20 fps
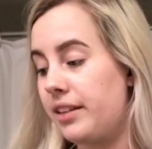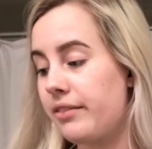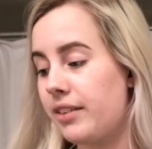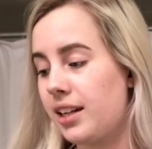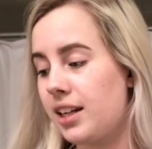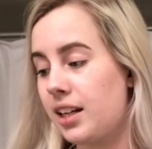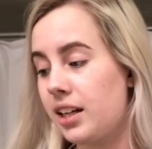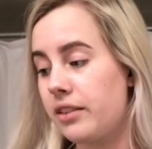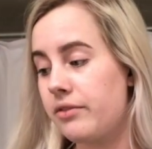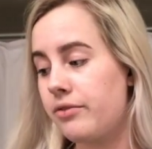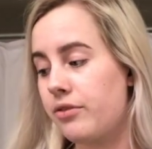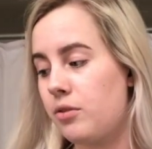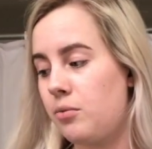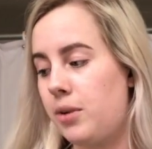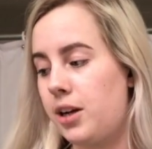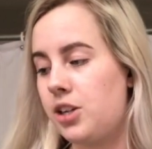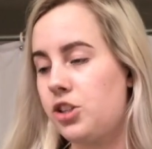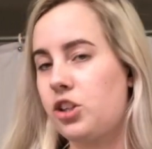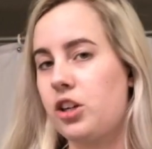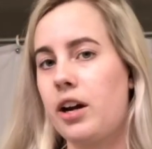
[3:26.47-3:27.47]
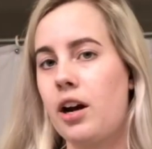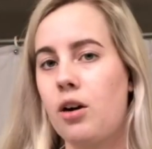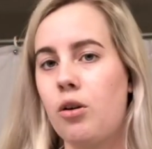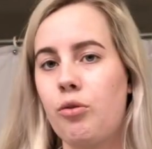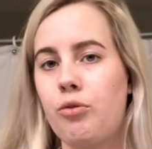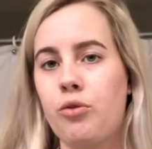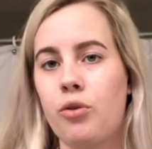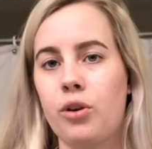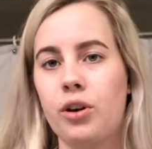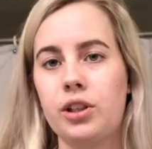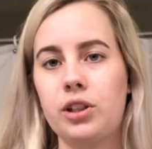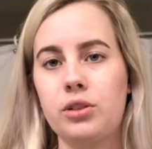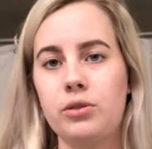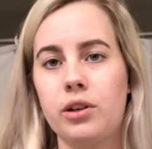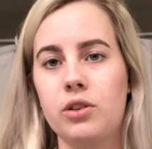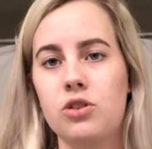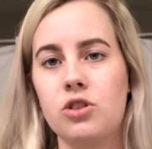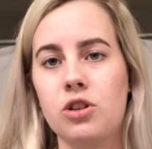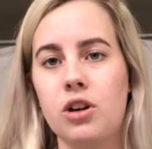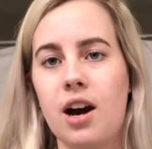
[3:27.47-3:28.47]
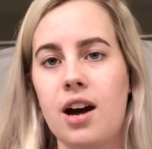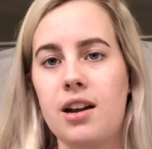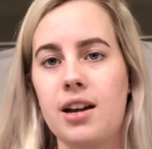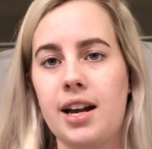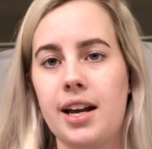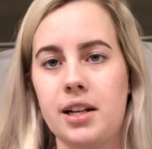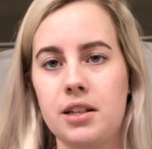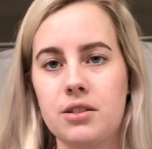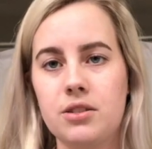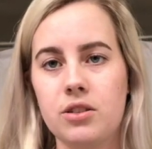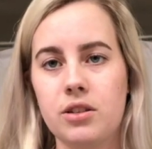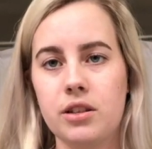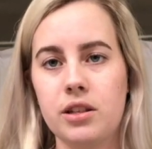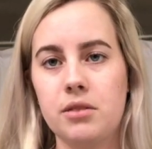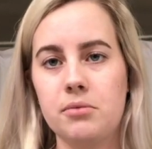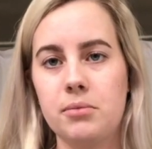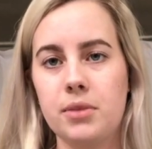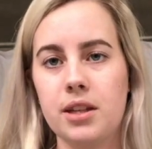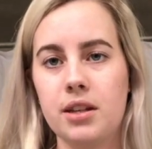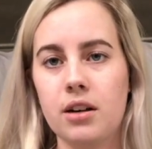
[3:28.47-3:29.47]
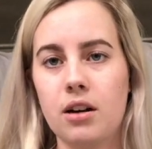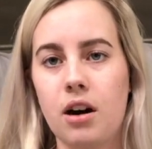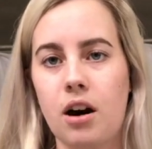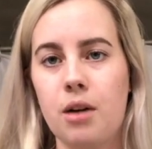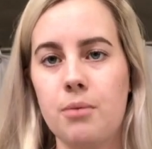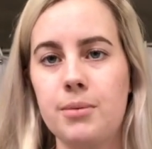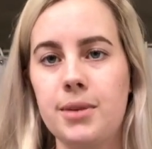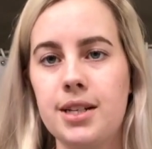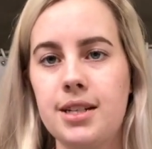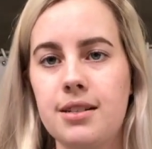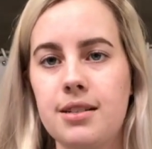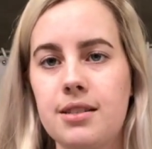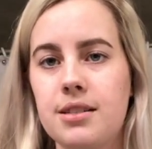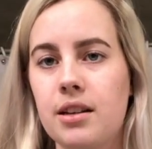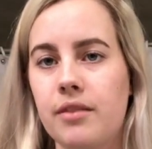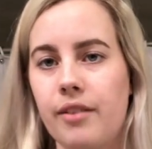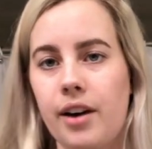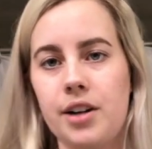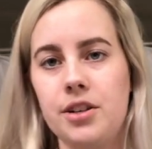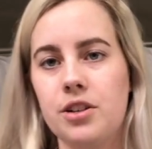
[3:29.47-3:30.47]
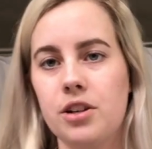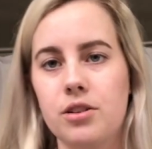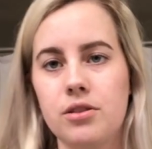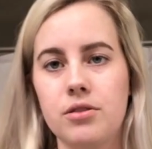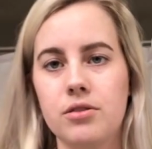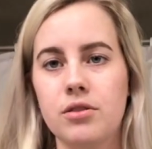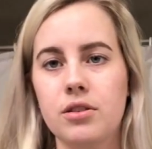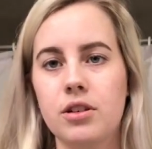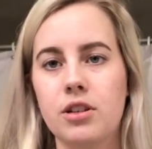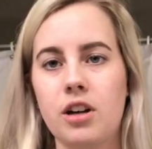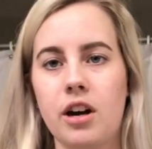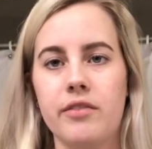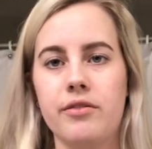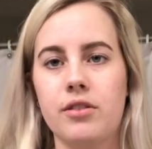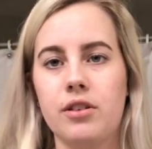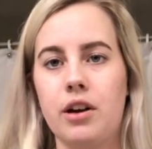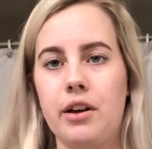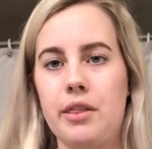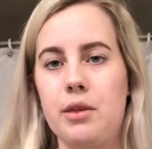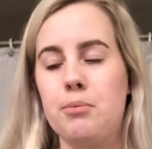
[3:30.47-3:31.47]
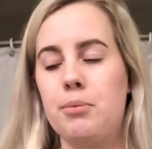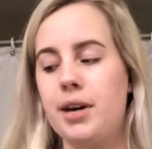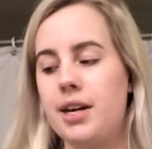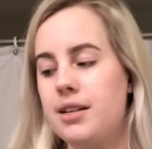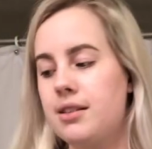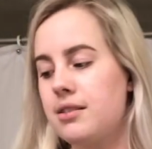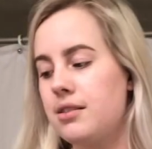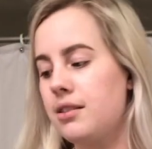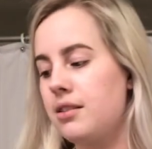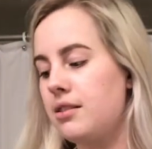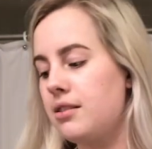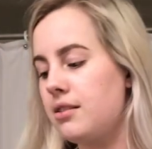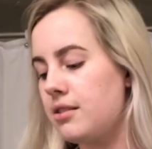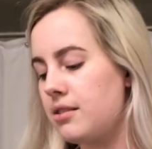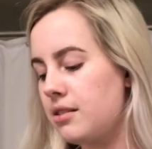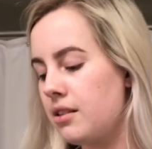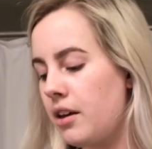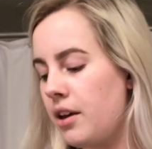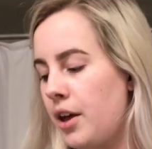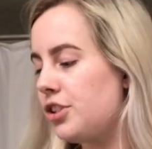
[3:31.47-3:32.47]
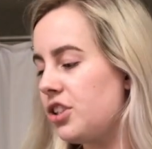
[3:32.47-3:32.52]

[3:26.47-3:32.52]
leaving any information out for you, I'll try to answer them in the comments if I don't cover all the bases.